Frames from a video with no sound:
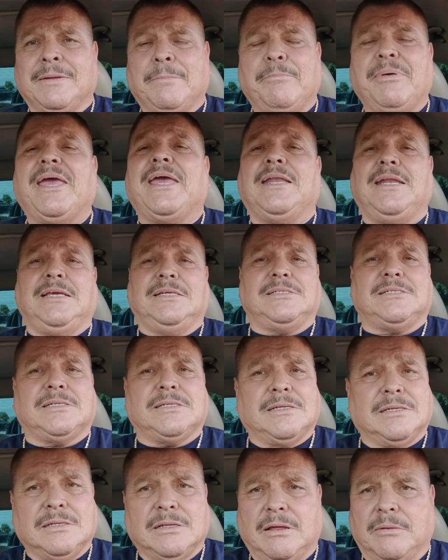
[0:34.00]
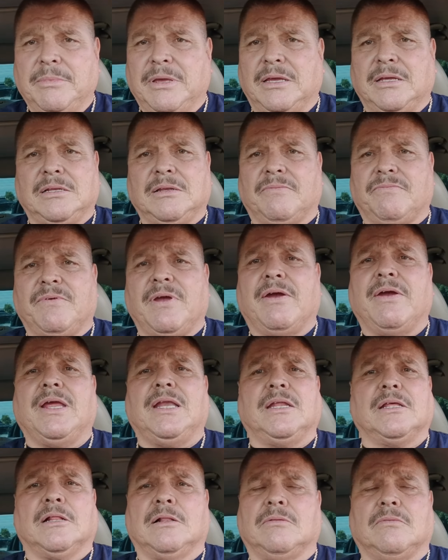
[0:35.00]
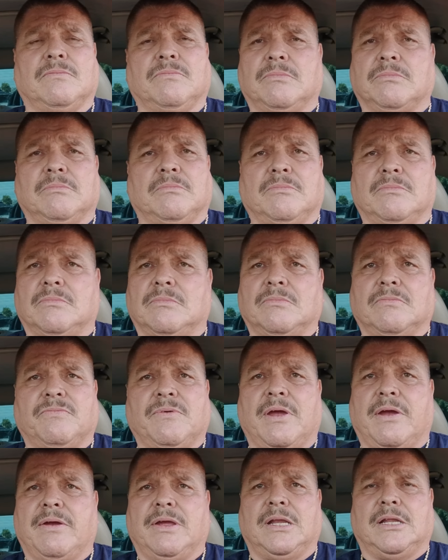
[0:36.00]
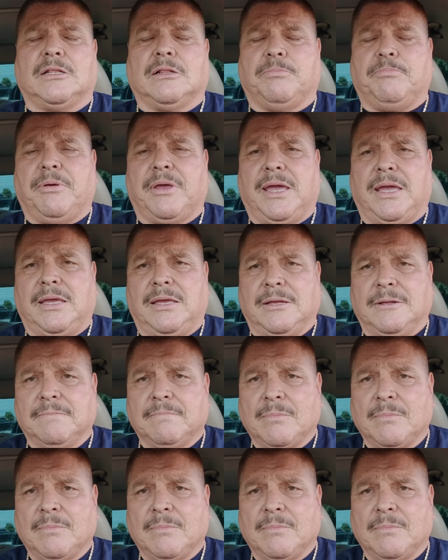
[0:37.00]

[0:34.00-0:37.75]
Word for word: pennies. I mean, very little, very little pay.